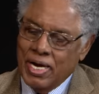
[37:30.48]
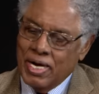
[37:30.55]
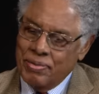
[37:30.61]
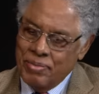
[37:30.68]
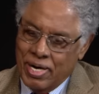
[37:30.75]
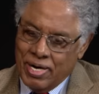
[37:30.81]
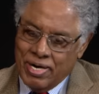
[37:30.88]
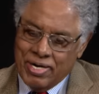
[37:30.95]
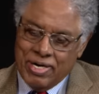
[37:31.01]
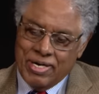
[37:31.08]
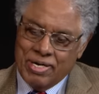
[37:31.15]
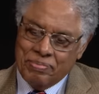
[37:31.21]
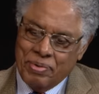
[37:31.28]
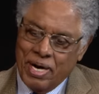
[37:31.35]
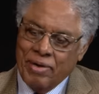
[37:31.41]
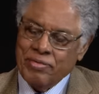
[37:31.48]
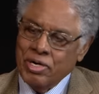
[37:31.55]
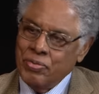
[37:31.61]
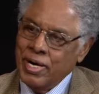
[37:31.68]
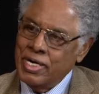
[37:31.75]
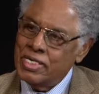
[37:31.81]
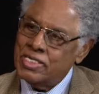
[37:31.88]
had a, a
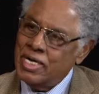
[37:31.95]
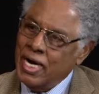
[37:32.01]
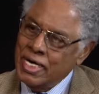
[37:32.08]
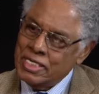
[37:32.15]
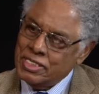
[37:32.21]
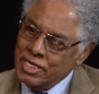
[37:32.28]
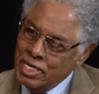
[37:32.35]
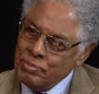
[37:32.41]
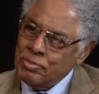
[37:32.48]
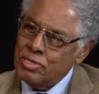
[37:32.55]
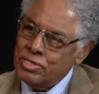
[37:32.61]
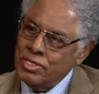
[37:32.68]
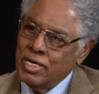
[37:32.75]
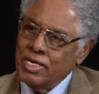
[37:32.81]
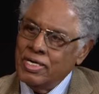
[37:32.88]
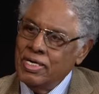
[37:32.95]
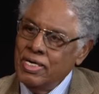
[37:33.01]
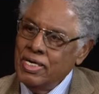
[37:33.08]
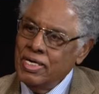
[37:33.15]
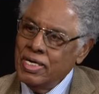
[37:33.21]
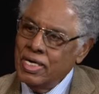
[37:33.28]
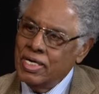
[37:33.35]
poverty rate as high as 10%
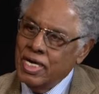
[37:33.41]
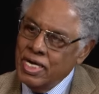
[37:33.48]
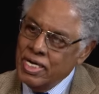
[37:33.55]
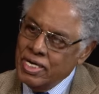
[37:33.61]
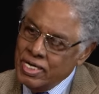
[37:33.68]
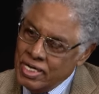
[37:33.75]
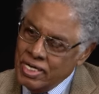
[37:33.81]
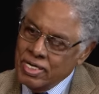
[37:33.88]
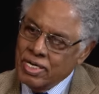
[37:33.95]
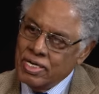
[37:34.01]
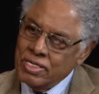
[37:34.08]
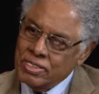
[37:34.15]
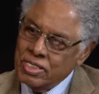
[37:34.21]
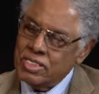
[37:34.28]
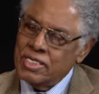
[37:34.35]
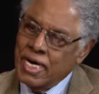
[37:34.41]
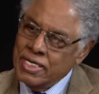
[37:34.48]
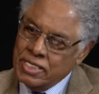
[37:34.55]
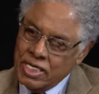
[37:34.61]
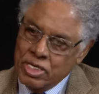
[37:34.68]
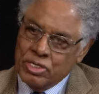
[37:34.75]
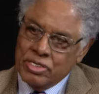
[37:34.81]
in any year since
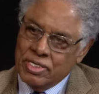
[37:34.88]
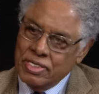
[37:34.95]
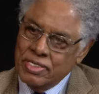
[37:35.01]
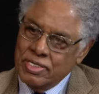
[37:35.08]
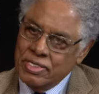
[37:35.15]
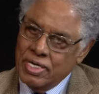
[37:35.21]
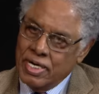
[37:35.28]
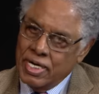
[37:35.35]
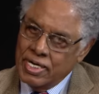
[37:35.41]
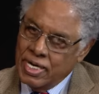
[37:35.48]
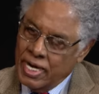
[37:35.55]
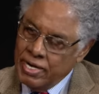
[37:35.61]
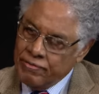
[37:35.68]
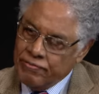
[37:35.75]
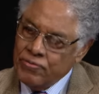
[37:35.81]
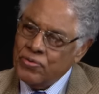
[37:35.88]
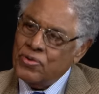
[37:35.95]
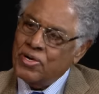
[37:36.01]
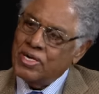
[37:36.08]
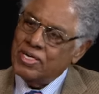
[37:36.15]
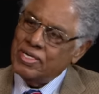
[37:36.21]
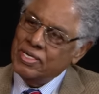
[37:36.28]

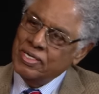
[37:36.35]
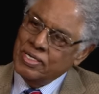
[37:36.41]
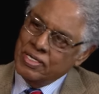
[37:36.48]
1994.